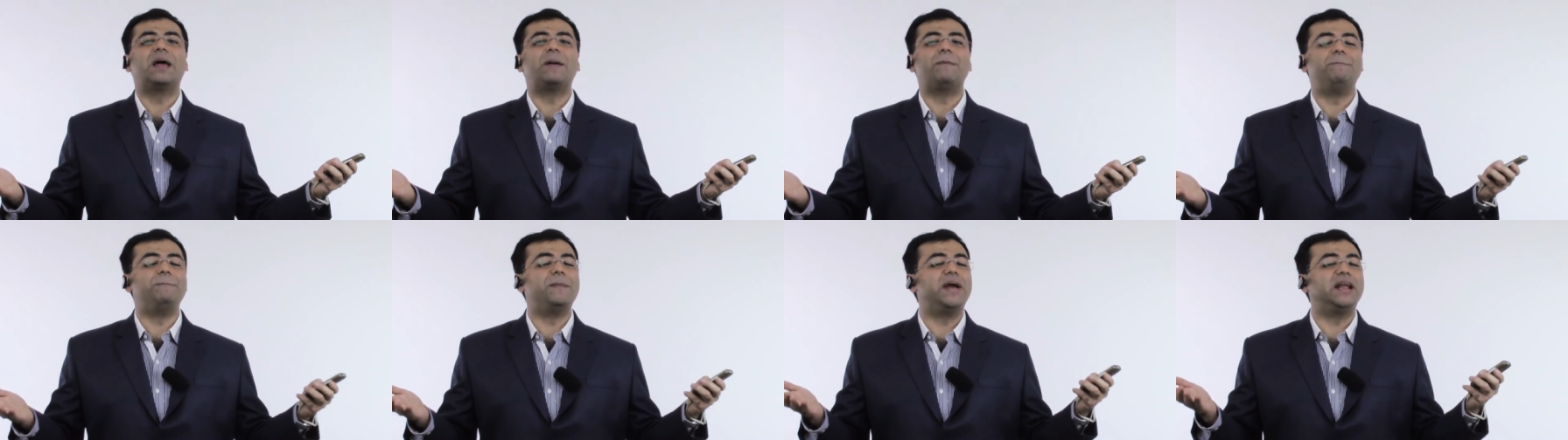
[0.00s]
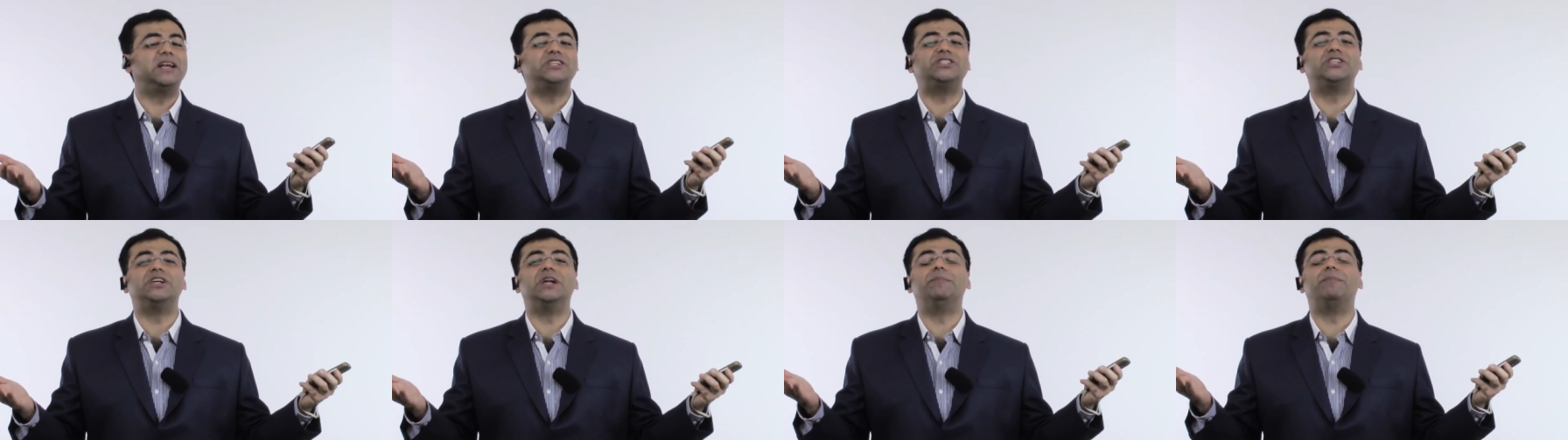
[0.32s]

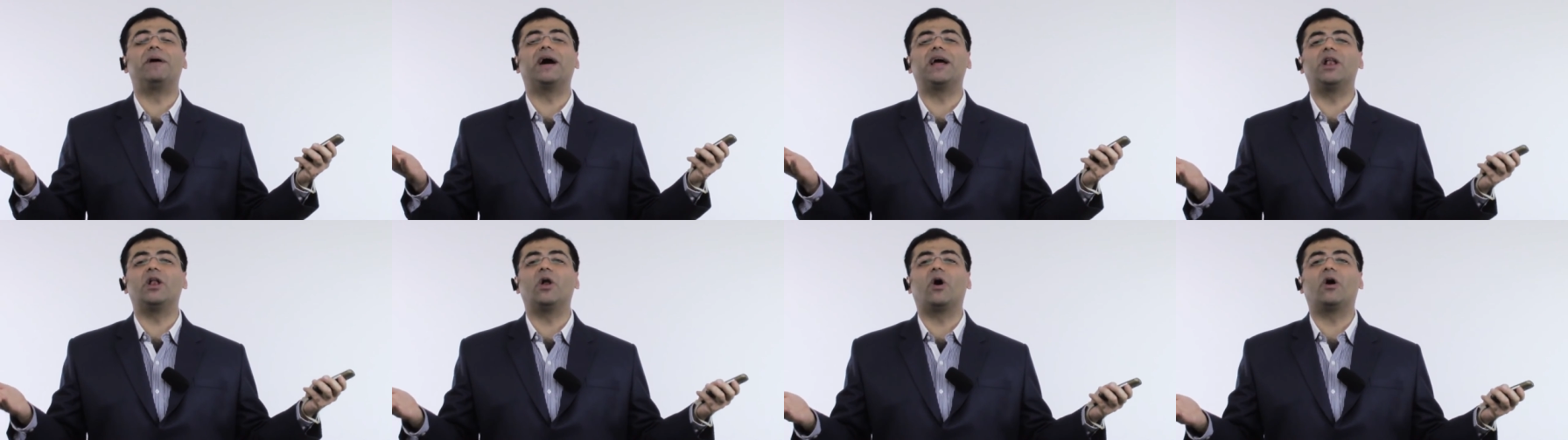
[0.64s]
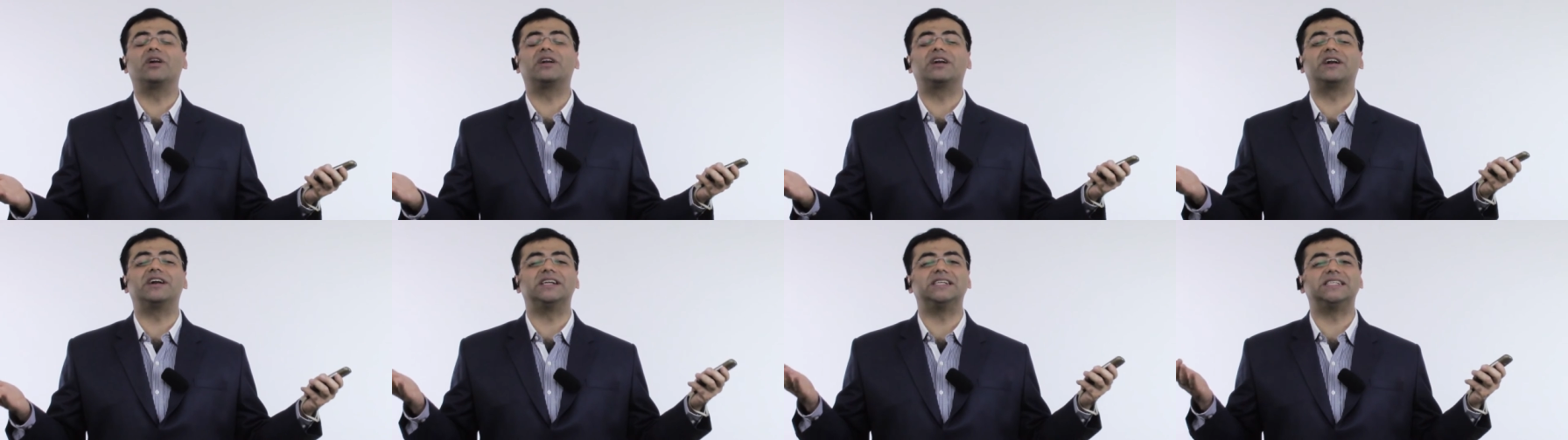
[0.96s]
mentioned by
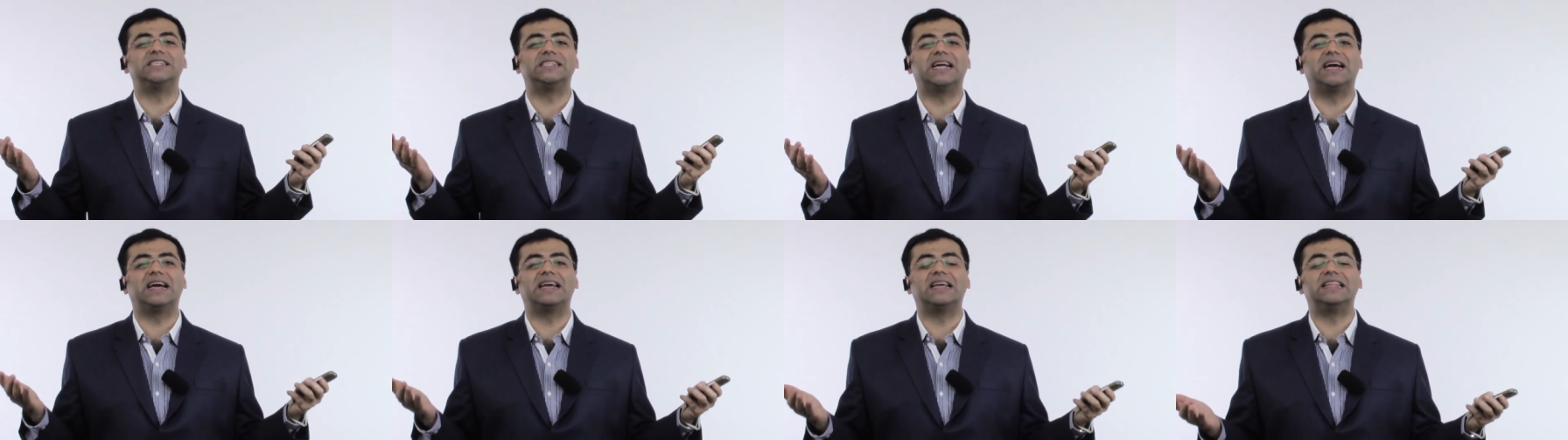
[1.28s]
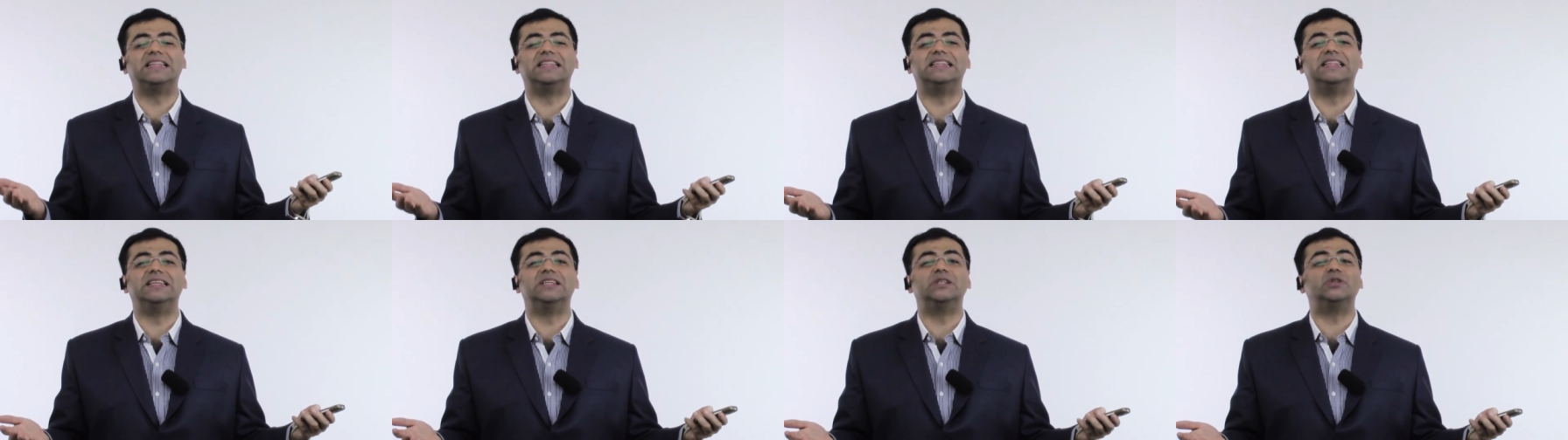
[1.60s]
Lord Krishna
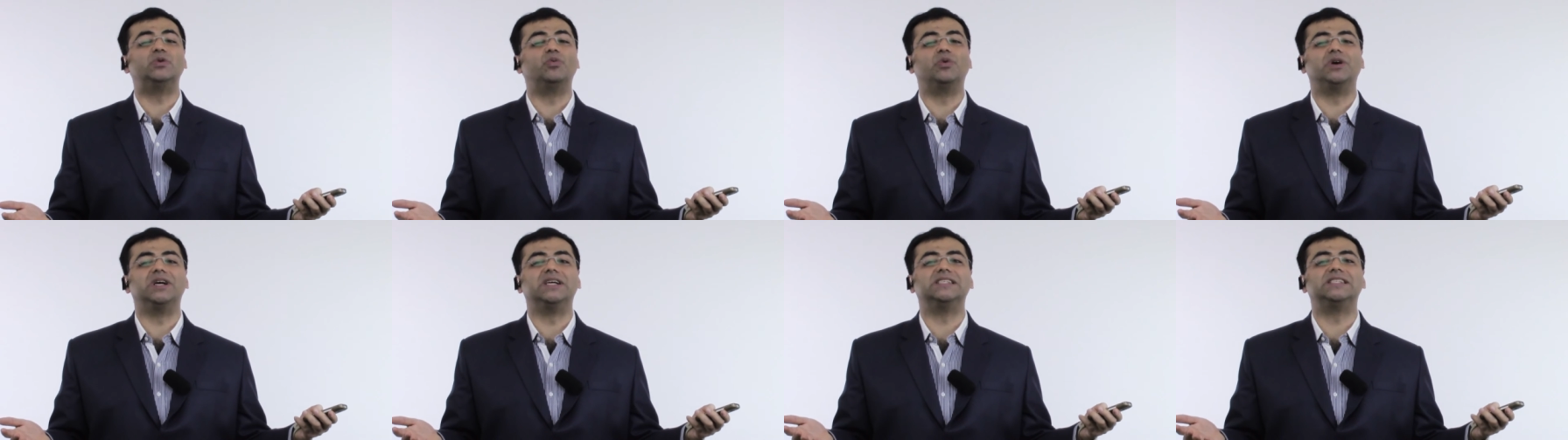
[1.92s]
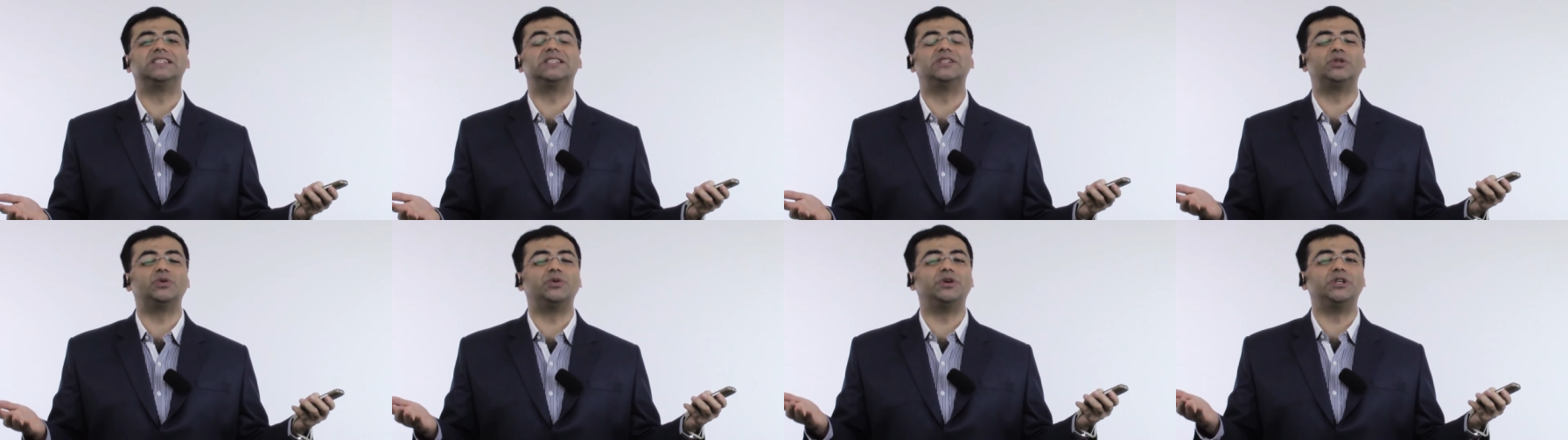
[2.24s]
in this
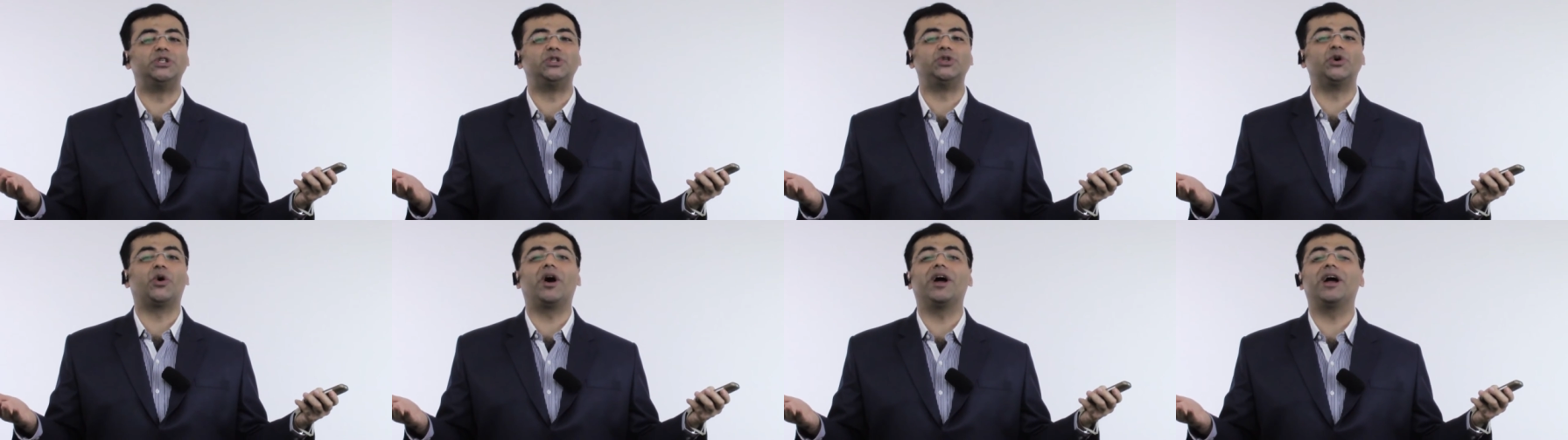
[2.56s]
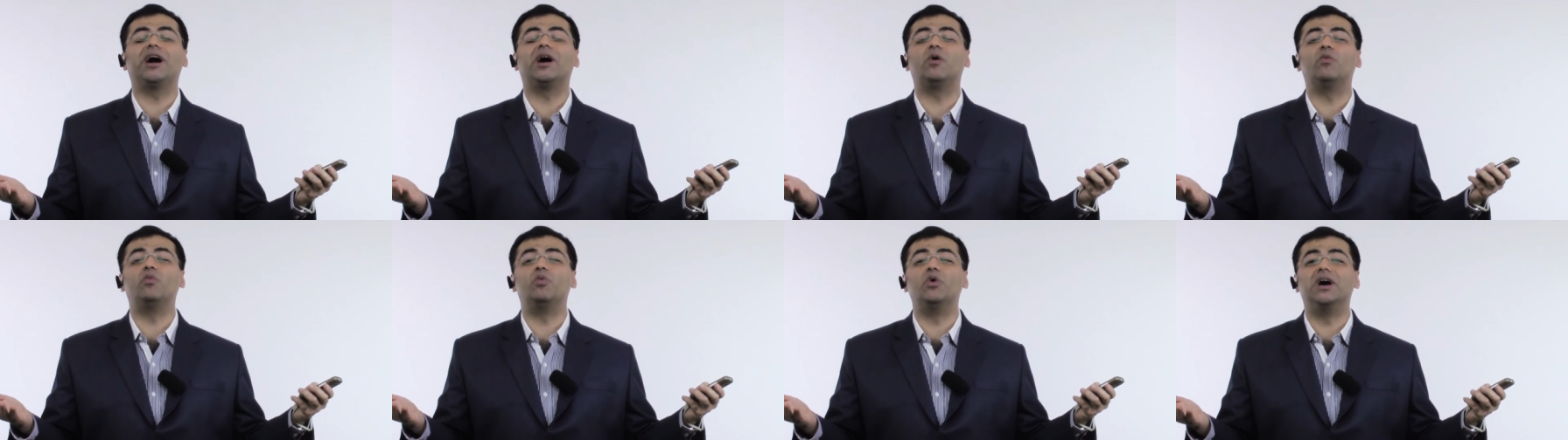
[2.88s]
verse to enjoy
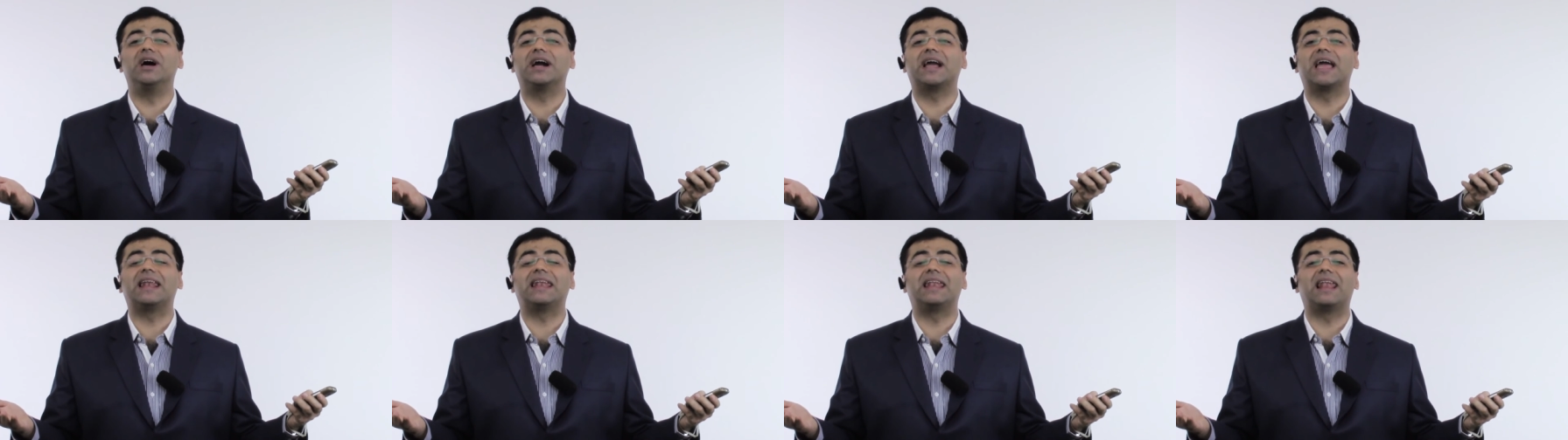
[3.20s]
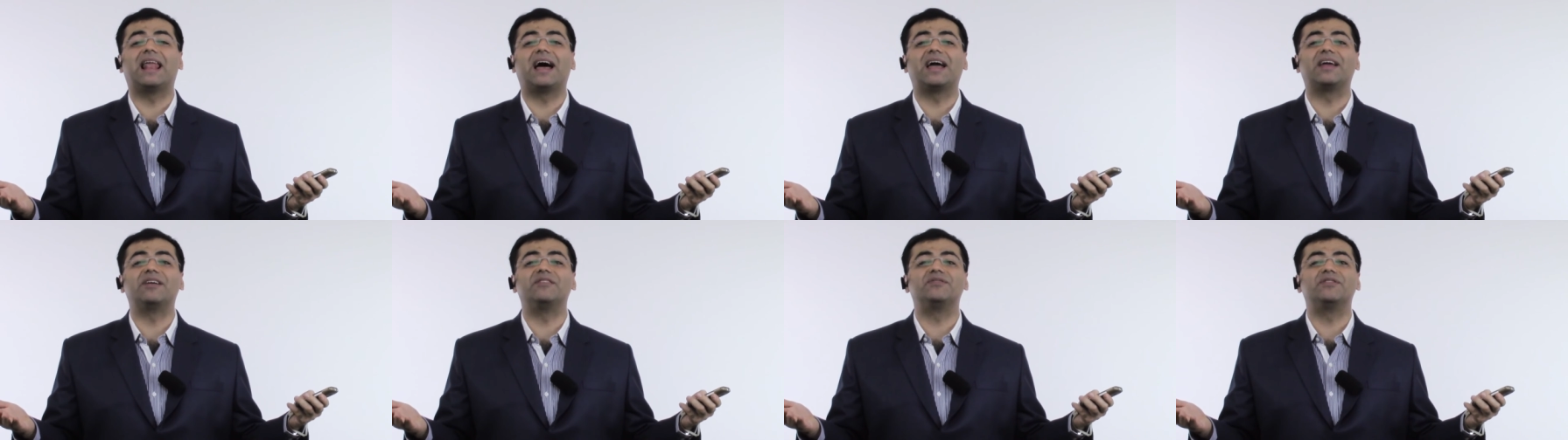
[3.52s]
our work and
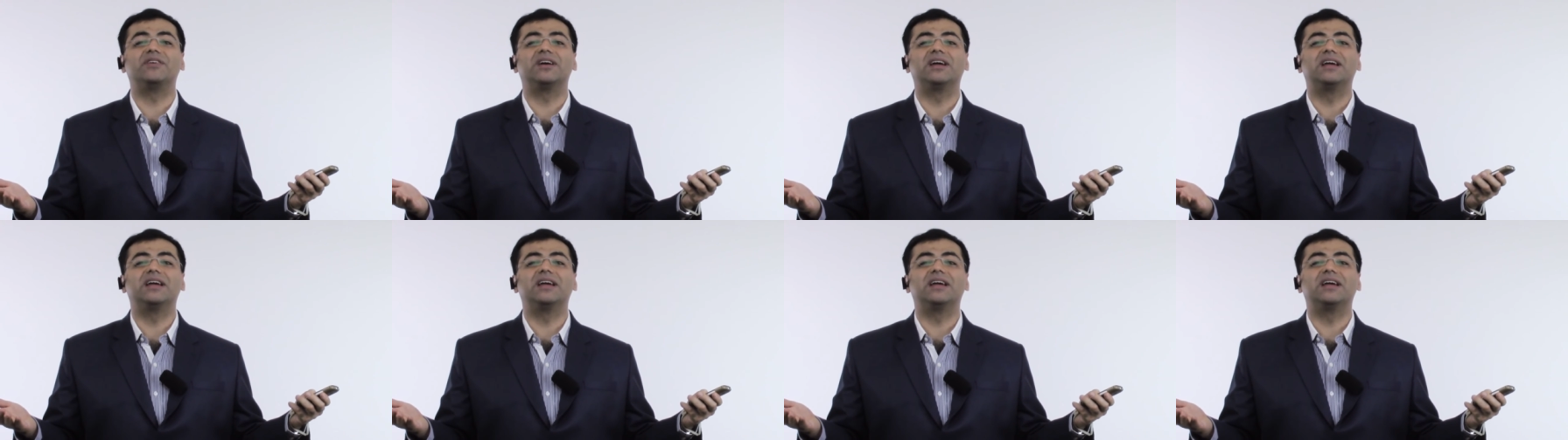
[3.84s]
life.